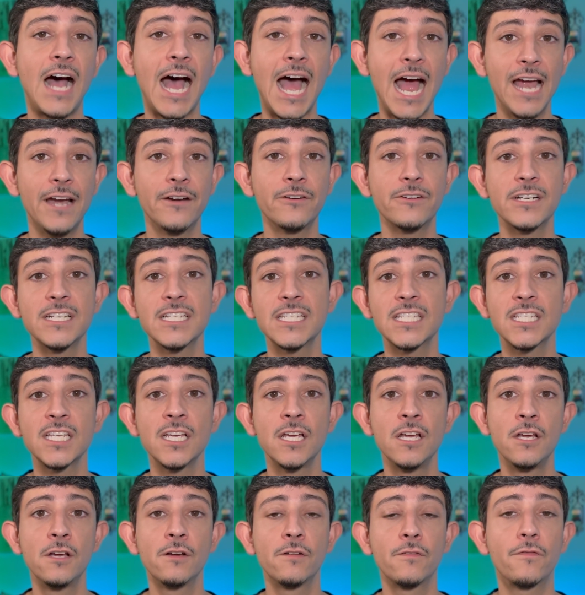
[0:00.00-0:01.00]
iris
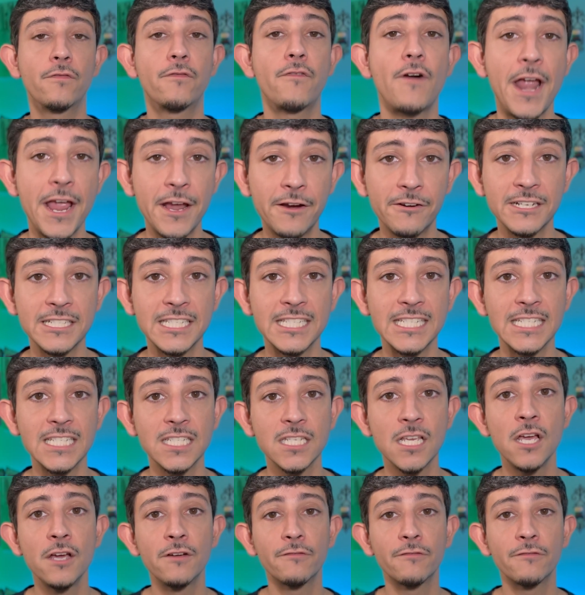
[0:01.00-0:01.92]
fragrances.